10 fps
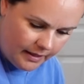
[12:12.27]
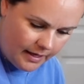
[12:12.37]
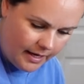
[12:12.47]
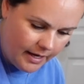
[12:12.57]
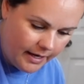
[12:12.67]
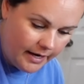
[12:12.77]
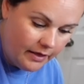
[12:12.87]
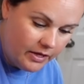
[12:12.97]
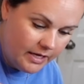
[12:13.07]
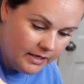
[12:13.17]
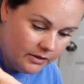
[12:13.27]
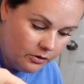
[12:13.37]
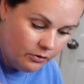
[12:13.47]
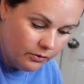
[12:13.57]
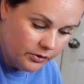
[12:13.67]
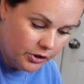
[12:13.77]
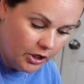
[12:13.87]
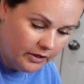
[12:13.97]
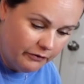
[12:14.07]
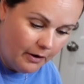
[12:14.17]
And these noodles
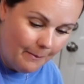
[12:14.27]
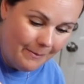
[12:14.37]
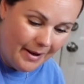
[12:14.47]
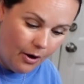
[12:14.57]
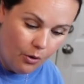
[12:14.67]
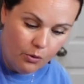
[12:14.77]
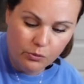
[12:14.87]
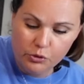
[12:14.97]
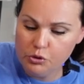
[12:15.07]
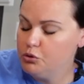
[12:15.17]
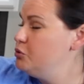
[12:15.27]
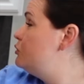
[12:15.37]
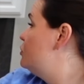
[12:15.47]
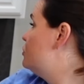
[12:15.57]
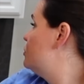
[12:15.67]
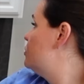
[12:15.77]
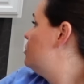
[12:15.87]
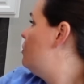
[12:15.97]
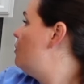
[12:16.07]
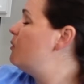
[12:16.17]
cooked for about
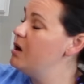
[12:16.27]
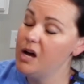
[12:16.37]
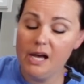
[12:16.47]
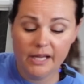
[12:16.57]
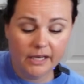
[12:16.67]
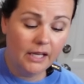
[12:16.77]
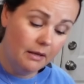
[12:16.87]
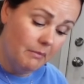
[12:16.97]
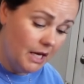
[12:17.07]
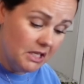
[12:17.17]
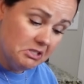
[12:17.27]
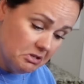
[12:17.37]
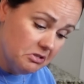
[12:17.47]
20 minutes or